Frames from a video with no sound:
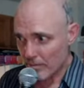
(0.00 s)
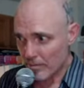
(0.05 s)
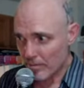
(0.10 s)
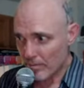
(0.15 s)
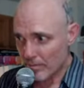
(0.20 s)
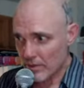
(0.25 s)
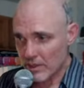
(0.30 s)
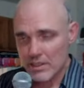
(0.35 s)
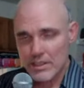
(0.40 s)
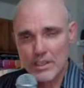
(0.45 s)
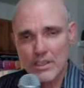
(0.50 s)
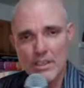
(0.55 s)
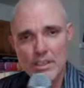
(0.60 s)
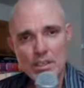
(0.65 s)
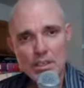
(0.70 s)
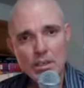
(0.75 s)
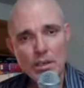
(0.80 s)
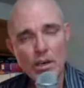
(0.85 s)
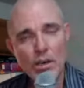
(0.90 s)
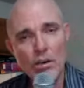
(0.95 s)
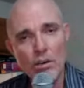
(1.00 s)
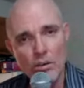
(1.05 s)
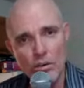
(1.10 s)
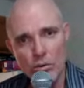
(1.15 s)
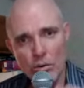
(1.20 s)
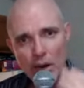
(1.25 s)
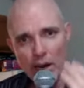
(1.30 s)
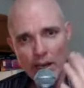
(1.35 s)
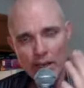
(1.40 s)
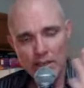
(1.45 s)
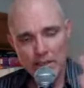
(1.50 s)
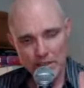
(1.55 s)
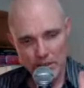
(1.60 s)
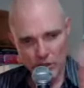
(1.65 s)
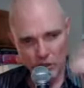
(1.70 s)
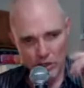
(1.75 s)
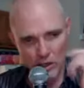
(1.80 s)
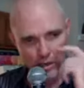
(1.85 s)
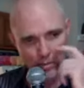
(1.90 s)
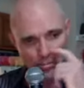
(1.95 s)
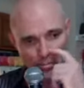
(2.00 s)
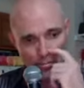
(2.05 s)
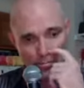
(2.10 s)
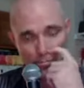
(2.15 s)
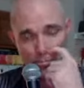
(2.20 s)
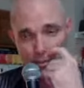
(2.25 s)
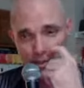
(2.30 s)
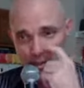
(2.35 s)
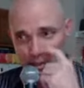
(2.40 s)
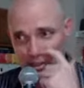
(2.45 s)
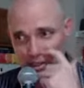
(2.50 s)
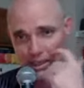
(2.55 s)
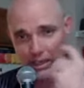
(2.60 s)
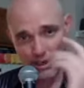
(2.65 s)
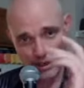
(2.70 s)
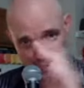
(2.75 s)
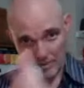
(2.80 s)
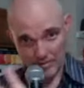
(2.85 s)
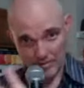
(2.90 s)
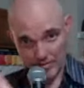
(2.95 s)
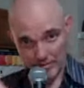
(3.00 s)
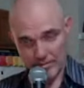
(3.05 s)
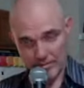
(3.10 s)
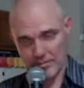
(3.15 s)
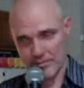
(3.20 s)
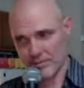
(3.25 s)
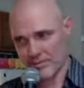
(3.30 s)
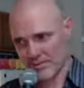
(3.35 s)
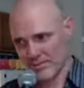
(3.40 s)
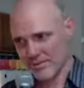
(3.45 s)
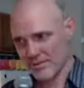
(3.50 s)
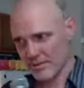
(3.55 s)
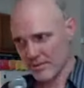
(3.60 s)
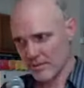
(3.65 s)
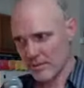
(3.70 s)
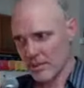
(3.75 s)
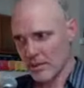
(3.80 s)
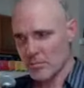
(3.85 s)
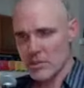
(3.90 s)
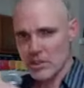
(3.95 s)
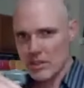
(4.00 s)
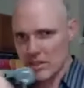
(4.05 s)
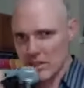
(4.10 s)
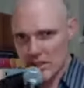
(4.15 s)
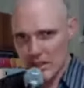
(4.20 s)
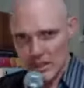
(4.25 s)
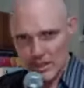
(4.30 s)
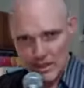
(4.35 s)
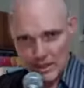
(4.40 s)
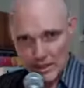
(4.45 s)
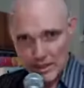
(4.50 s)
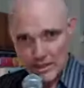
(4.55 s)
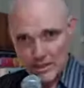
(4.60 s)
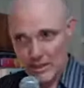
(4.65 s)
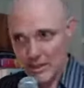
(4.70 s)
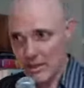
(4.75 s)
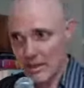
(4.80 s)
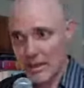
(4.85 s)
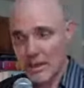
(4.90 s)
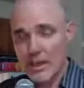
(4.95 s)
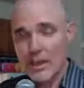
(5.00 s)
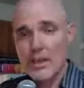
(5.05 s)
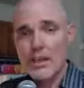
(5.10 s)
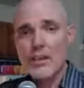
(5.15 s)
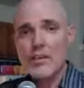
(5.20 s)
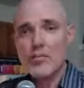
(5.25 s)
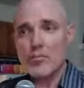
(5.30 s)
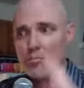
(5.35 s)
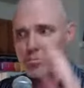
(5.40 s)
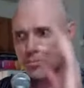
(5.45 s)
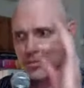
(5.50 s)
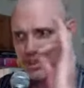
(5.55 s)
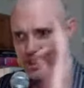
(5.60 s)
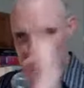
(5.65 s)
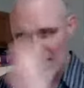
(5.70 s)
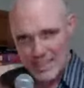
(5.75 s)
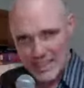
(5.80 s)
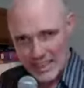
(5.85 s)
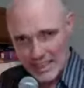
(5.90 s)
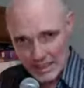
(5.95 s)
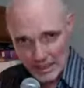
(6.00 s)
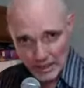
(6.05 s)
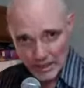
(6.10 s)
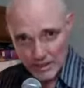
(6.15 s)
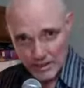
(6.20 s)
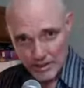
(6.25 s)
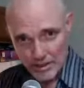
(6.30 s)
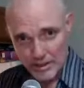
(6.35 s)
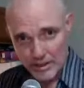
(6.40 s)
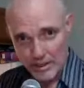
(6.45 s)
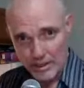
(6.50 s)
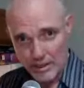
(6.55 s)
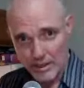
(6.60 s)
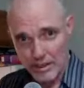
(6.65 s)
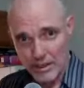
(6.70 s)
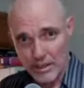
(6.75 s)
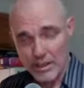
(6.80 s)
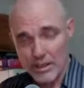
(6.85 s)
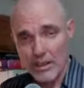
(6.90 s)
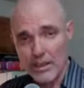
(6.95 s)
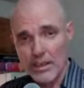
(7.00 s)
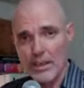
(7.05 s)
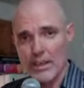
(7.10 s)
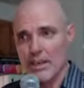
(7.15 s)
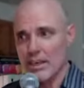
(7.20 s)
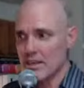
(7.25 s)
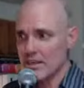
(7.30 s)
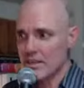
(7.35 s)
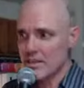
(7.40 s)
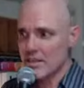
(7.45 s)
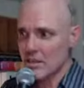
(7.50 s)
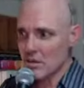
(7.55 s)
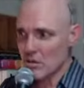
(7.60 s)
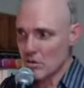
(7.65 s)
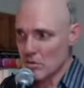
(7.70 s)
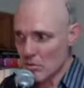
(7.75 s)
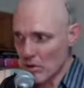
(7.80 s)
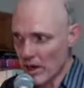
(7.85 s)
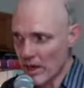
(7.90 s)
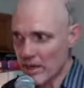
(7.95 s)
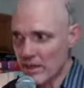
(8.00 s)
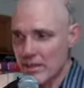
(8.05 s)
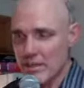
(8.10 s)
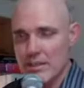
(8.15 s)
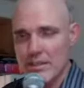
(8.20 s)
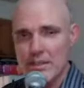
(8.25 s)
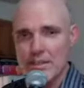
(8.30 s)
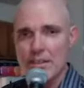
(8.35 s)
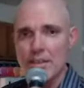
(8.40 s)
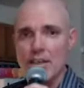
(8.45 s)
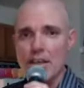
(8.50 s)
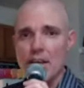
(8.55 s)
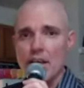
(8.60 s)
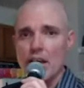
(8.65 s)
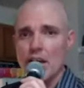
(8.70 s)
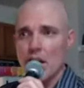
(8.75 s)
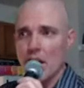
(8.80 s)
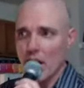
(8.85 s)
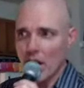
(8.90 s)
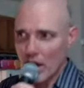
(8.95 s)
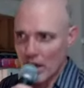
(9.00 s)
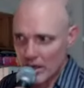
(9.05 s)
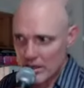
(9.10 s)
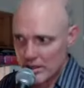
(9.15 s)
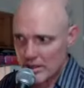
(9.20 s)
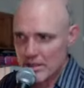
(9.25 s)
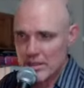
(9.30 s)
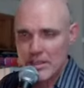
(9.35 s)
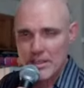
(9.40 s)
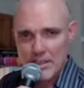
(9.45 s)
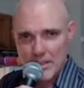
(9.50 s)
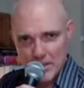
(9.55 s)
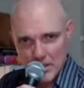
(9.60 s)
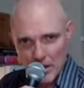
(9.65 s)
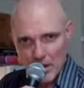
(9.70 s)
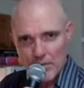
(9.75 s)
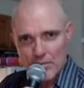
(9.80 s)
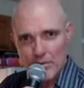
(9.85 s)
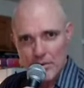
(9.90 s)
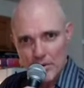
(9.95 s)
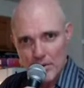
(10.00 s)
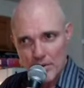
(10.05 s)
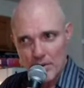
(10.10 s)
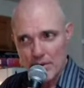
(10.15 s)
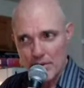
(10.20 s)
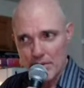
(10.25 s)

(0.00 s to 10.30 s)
this is the greatest gem. Medea. Let me just say this. Medea is the greatest undiscovered